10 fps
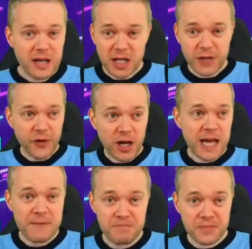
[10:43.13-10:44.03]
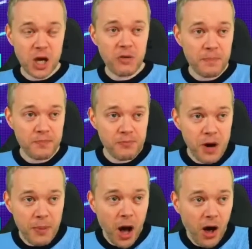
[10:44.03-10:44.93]
Just fucking do a
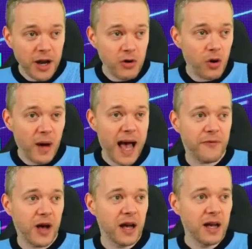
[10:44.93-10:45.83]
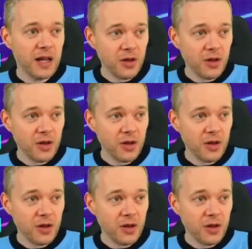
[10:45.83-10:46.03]
Rabana or whatever.